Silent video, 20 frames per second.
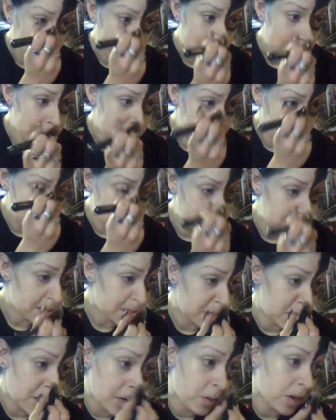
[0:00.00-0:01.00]
She
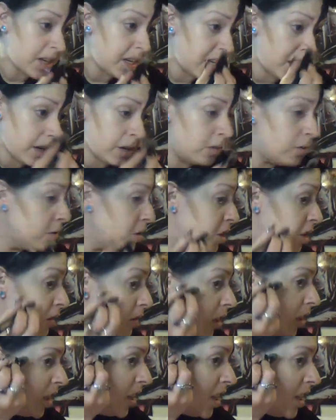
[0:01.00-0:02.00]
has no idea who she
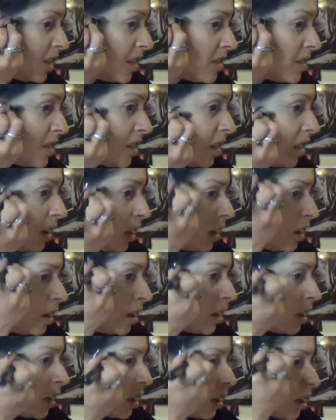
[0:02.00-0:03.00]
really is.
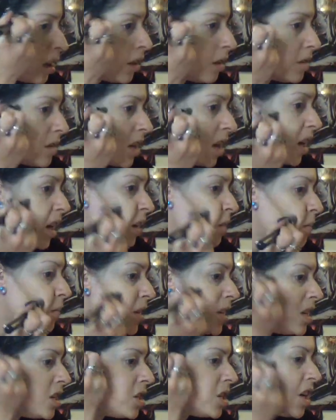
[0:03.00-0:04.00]
Girl's got
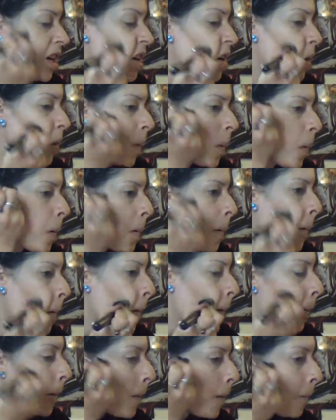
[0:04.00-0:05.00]
amnesia.
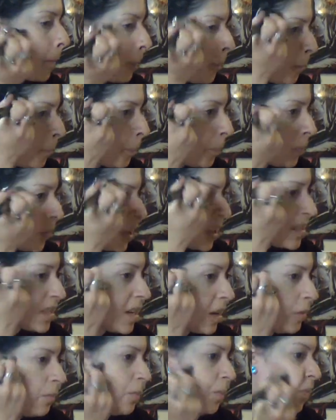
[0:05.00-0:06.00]
That's
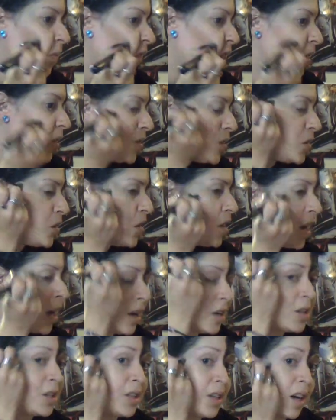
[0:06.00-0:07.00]
it. She's
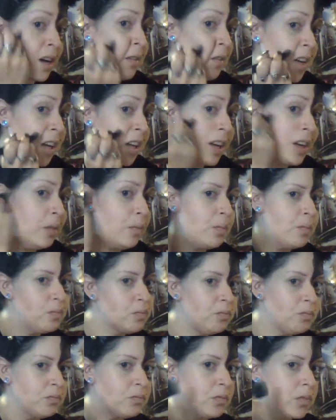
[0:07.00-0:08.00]
not a villain.
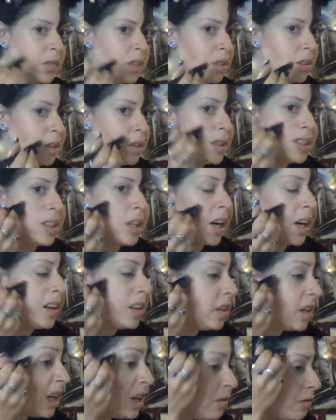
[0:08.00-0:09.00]
She's not a
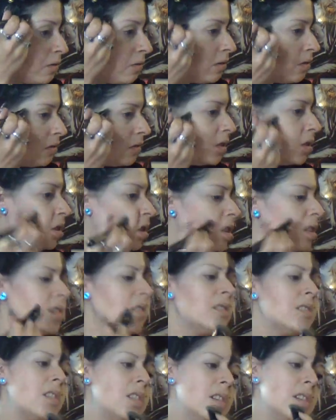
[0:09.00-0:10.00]
thief. She
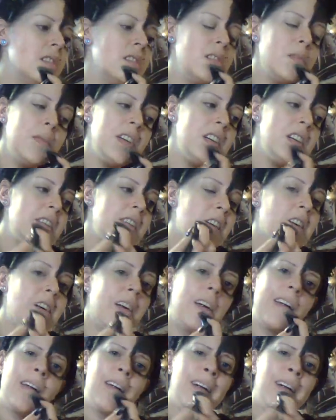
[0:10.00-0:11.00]
has amnesia.
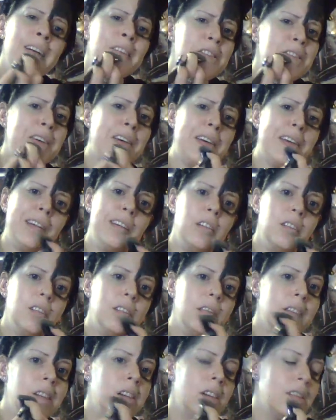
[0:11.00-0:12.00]
That's it.
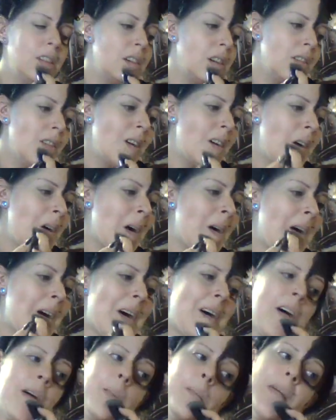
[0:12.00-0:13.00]

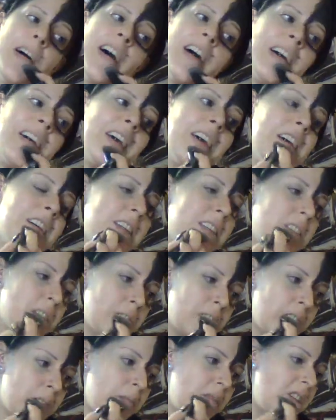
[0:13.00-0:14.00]
A bad case of
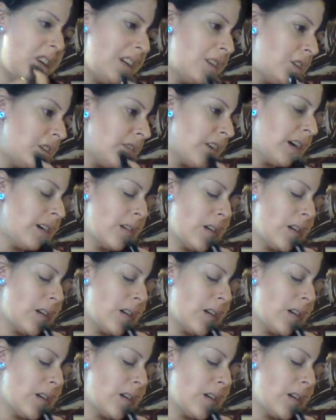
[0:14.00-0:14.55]
amnesia.